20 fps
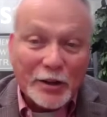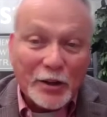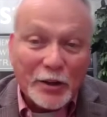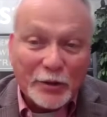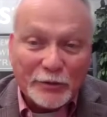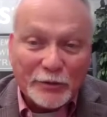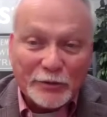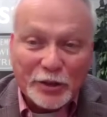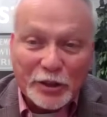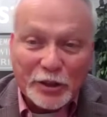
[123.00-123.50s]
got
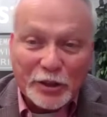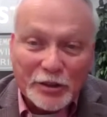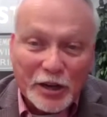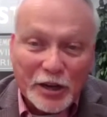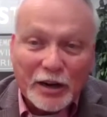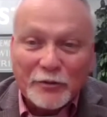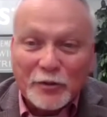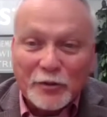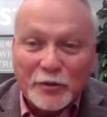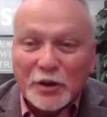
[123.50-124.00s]
another foot
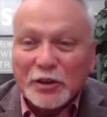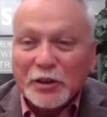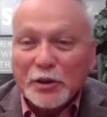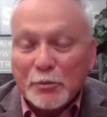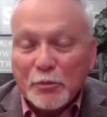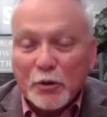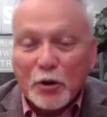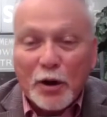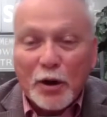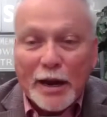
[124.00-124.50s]
covering
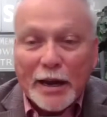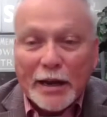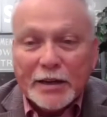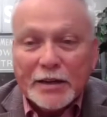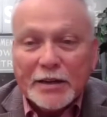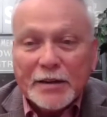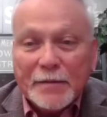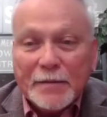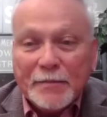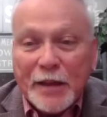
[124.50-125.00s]
the
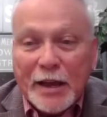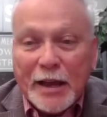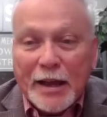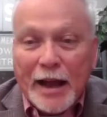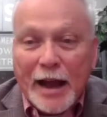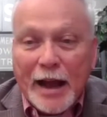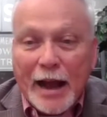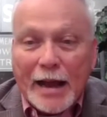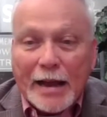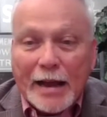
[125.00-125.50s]
brake,
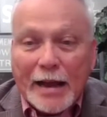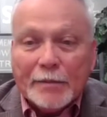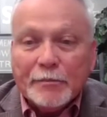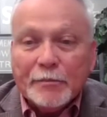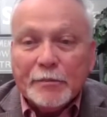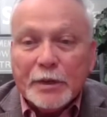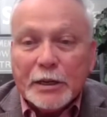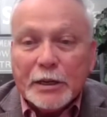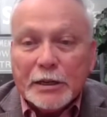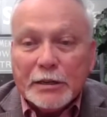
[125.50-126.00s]
I
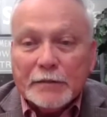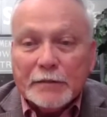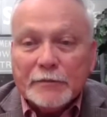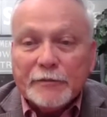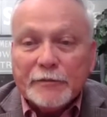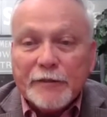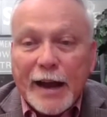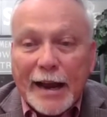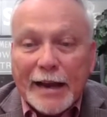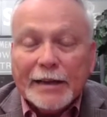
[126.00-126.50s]
am
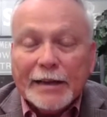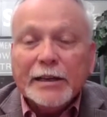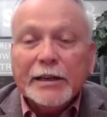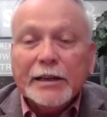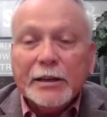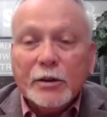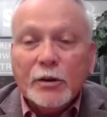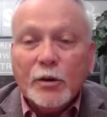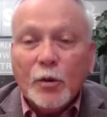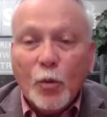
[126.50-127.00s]

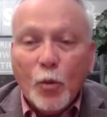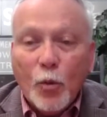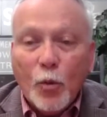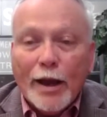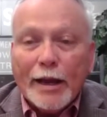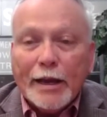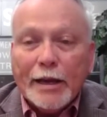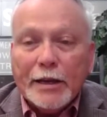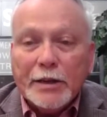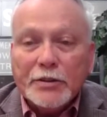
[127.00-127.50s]
finding
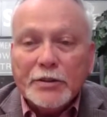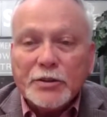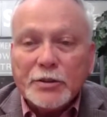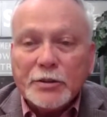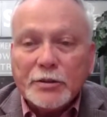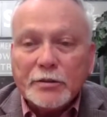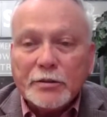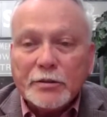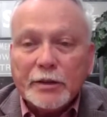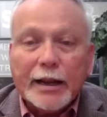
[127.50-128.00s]

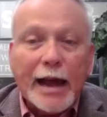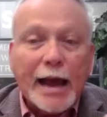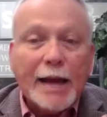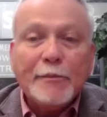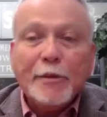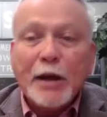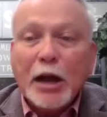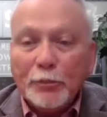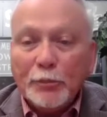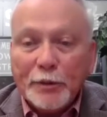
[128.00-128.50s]
ways that
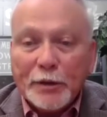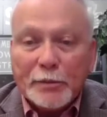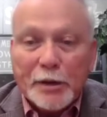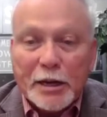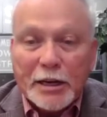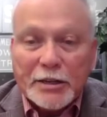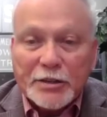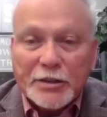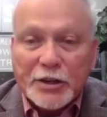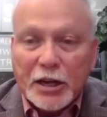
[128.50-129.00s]
I'm helping
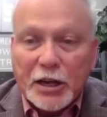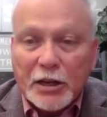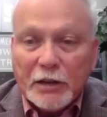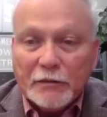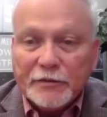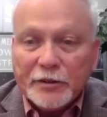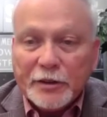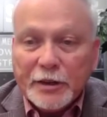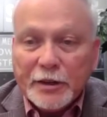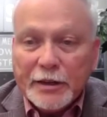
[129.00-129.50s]

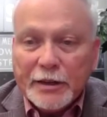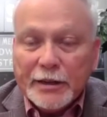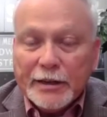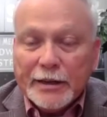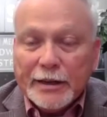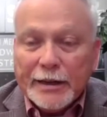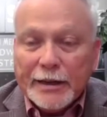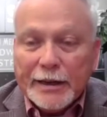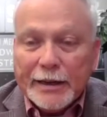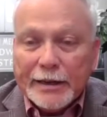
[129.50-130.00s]
myself,
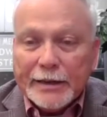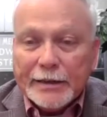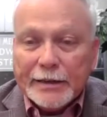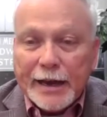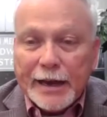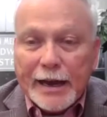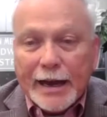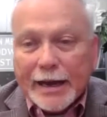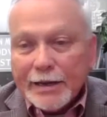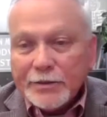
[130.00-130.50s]

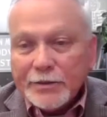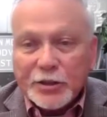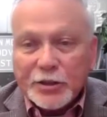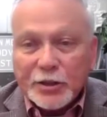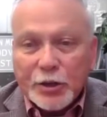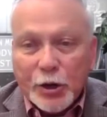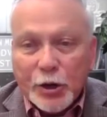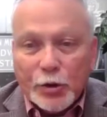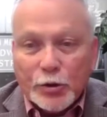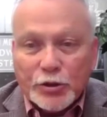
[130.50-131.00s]
and I, as
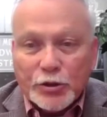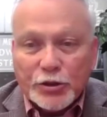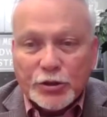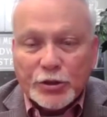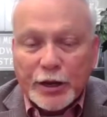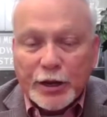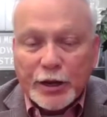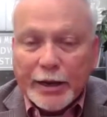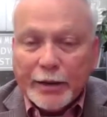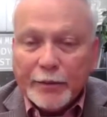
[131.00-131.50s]
the
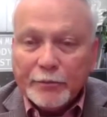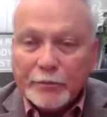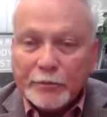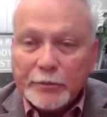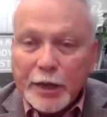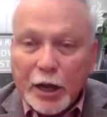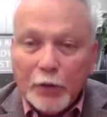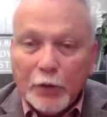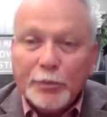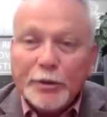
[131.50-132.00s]
coach,
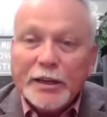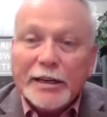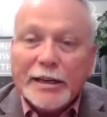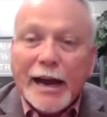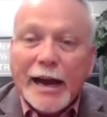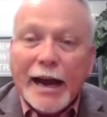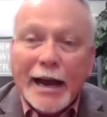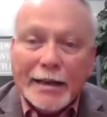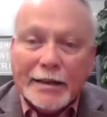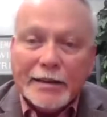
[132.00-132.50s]
am
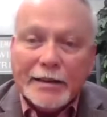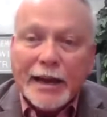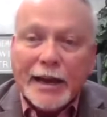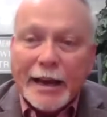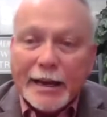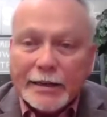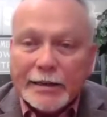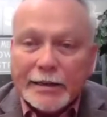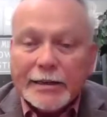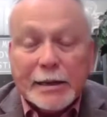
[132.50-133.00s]
helping guide
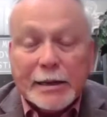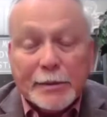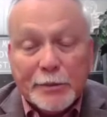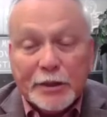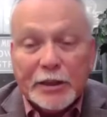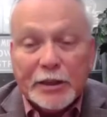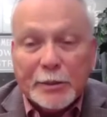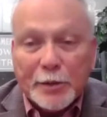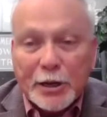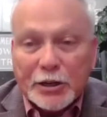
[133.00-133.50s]
that and
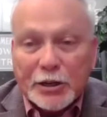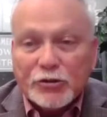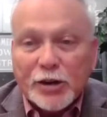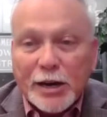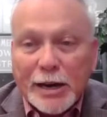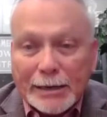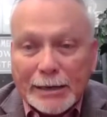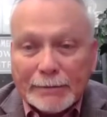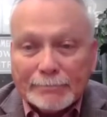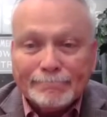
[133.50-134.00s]
keeping them on
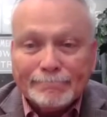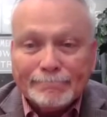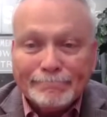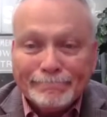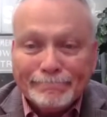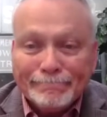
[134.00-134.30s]
track.